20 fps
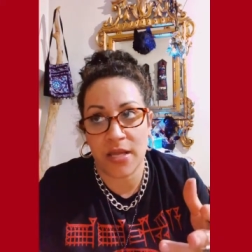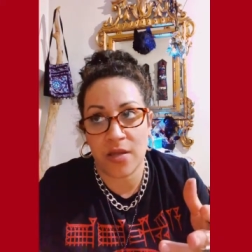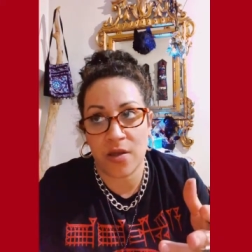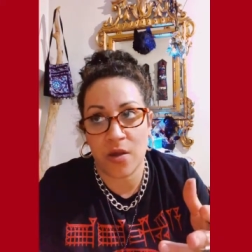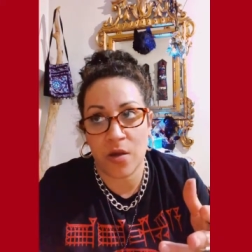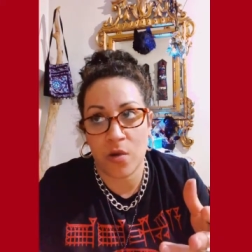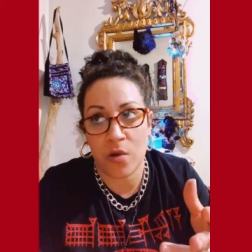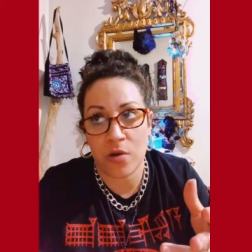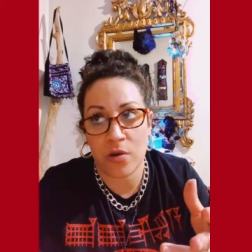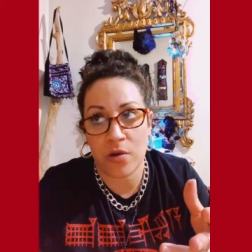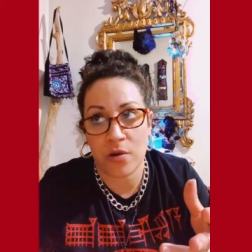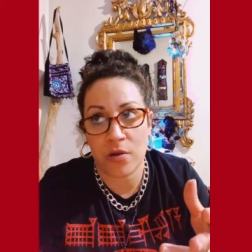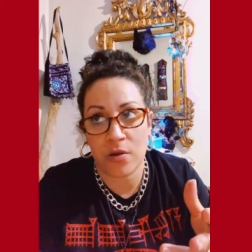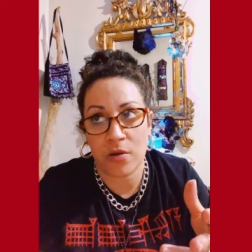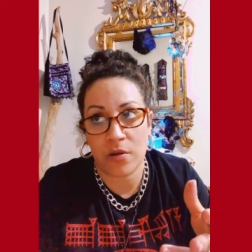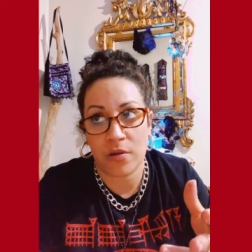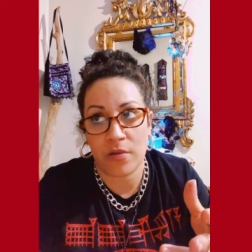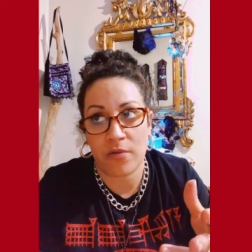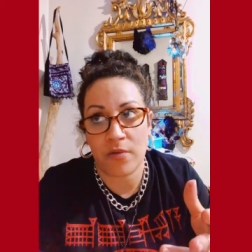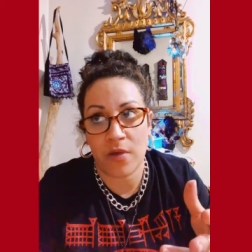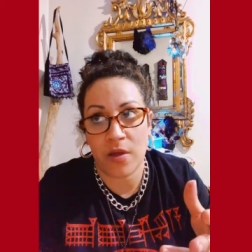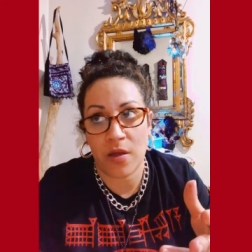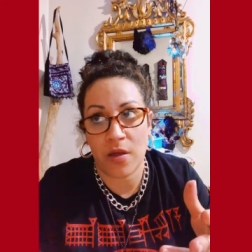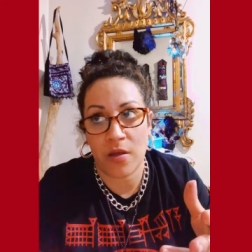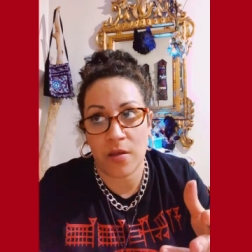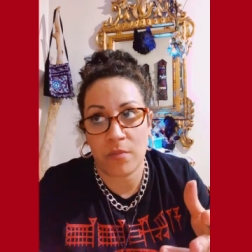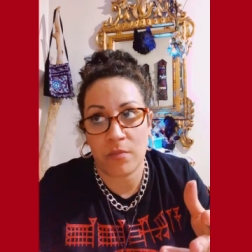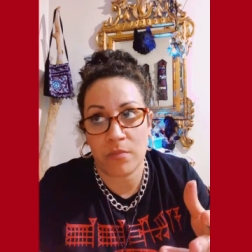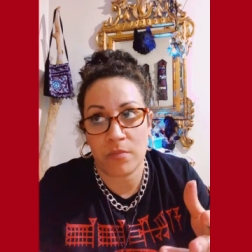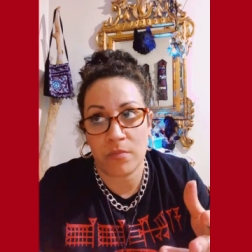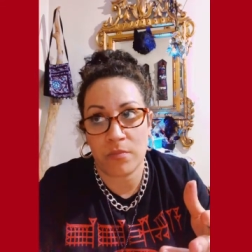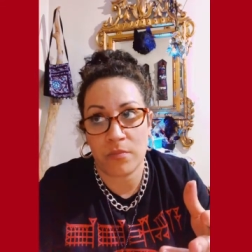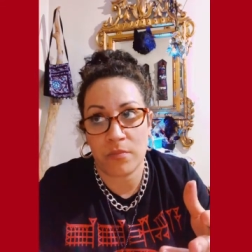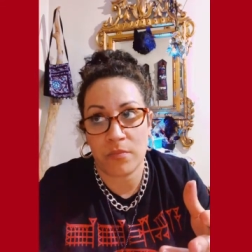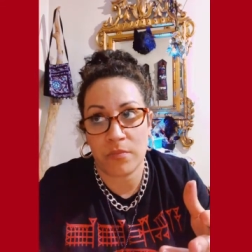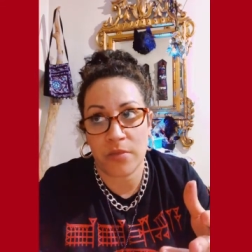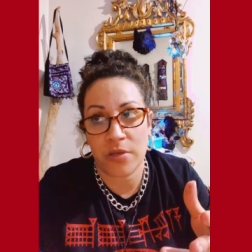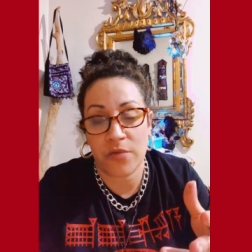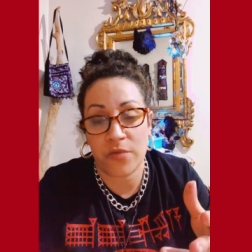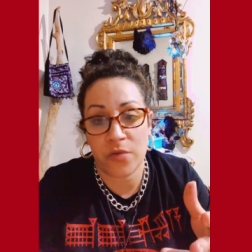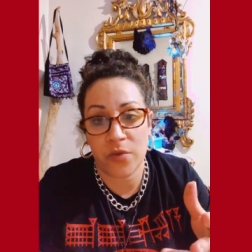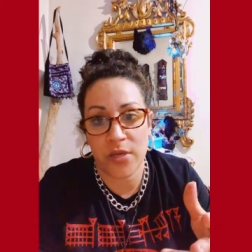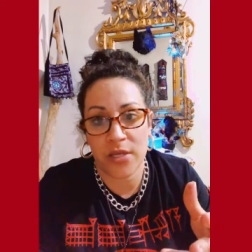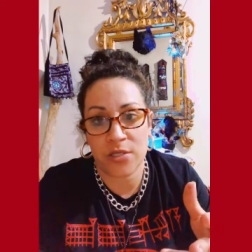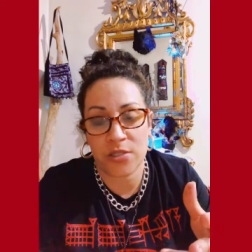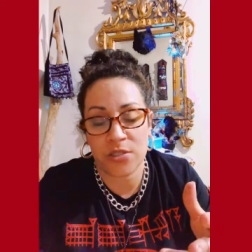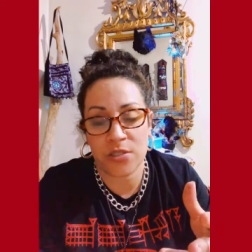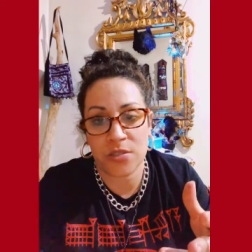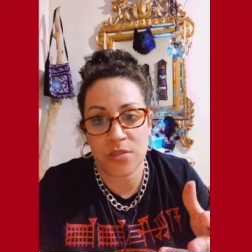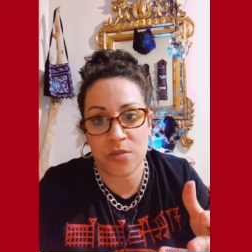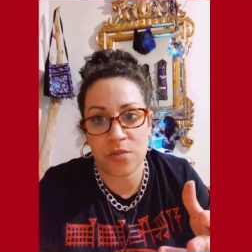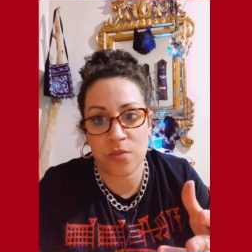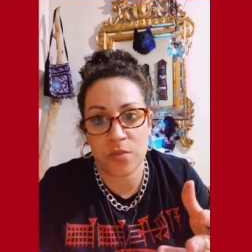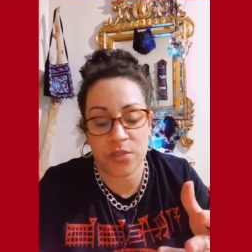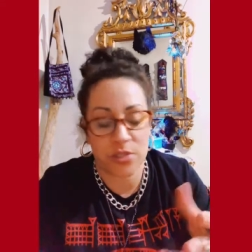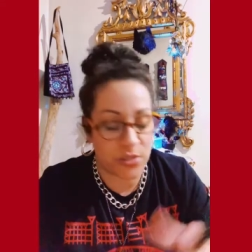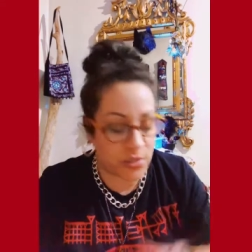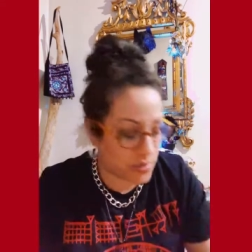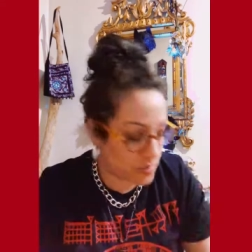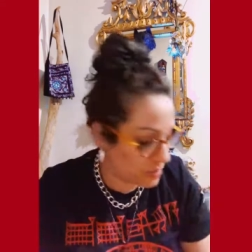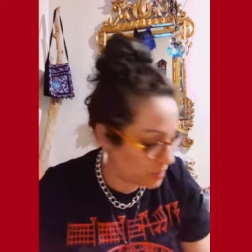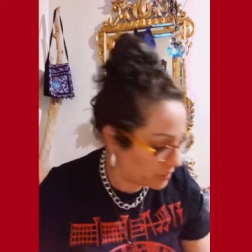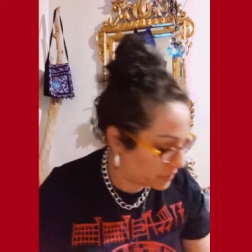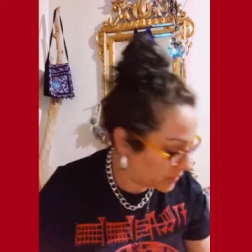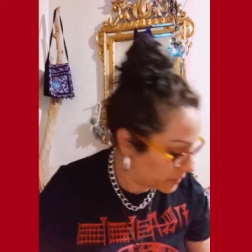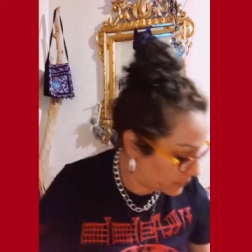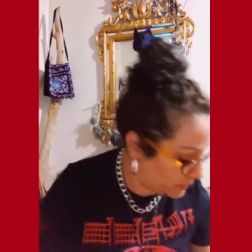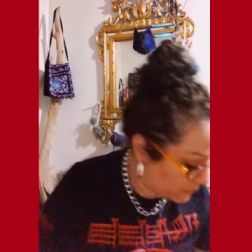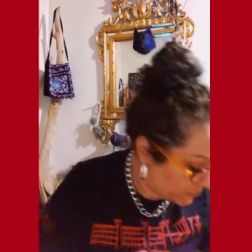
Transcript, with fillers: or um, invocations, which is hold on,